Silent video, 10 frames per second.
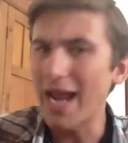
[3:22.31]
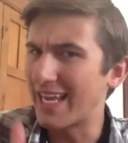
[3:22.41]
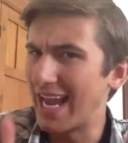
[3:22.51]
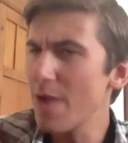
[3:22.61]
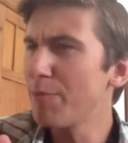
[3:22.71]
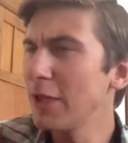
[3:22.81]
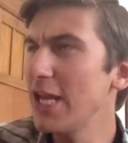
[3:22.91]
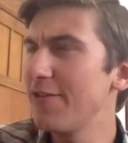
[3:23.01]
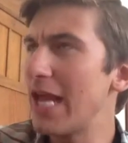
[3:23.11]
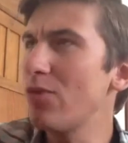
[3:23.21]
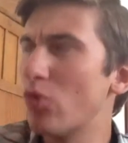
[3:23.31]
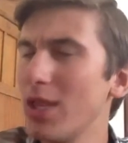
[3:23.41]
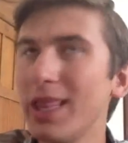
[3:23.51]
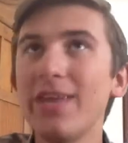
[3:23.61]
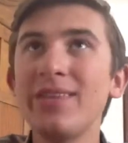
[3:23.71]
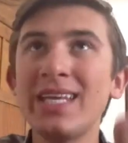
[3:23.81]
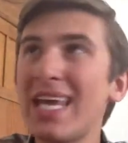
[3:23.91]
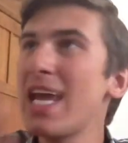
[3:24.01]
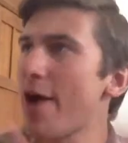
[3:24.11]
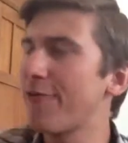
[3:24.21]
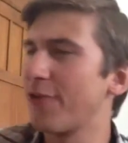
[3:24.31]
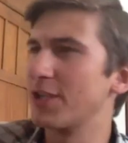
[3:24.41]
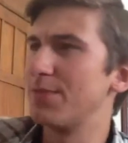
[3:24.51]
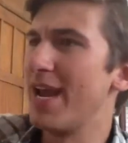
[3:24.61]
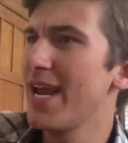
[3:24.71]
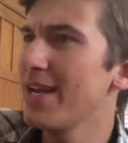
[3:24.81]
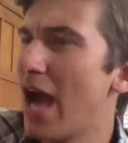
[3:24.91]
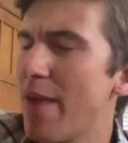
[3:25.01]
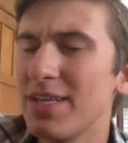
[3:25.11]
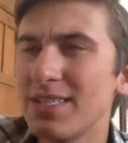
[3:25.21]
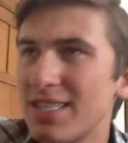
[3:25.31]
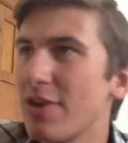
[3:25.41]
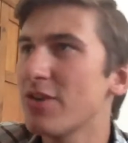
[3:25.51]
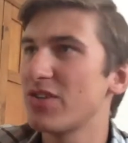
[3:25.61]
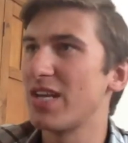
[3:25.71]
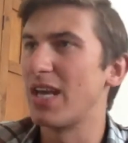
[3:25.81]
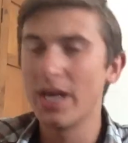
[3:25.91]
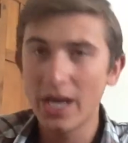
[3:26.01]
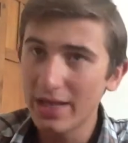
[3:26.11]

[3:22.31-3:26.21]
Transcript: I can't believe they wouldn't leave the key out for us, man. I mean, seriously.